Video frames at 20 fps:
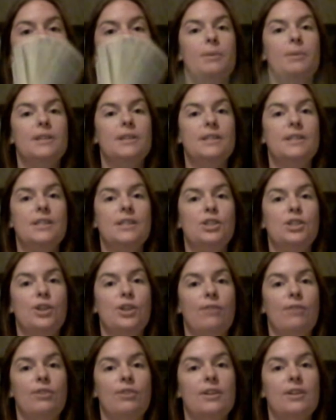going to teach you
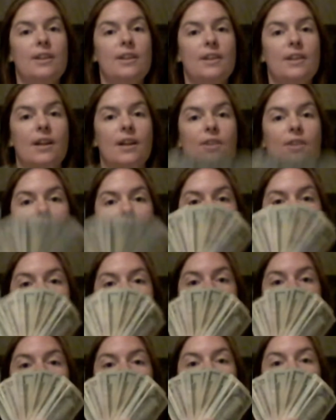everything that I learned
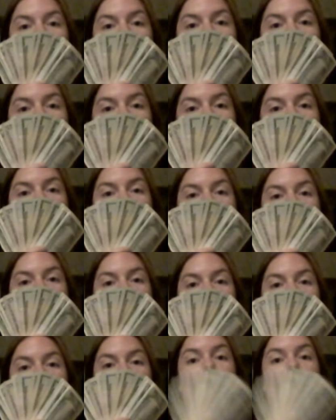
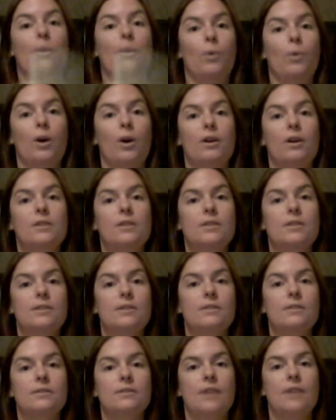that
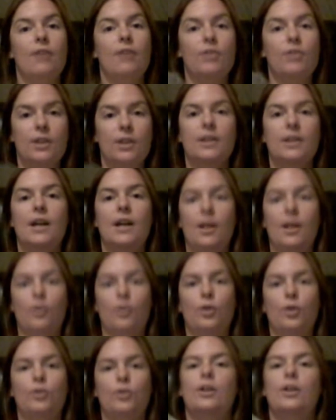works. Everything that I
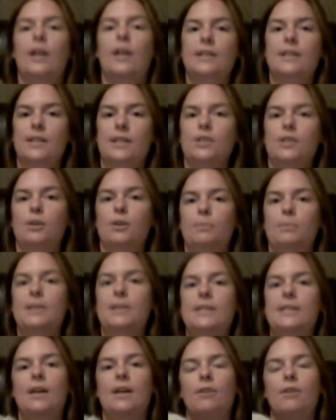learned that I test on
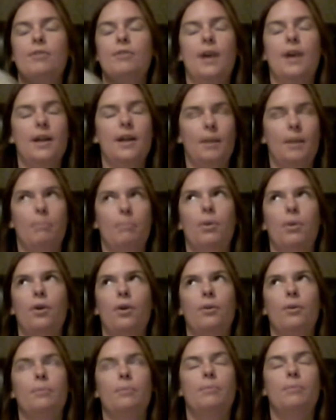myself, and then
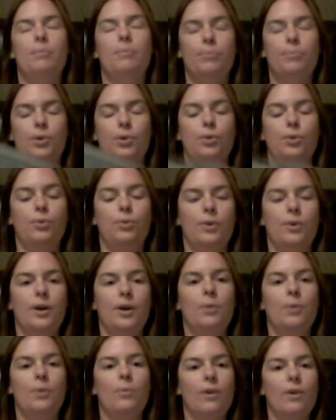boom,
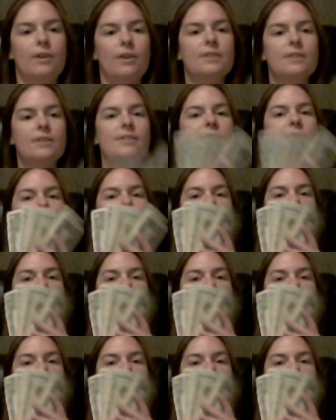it works.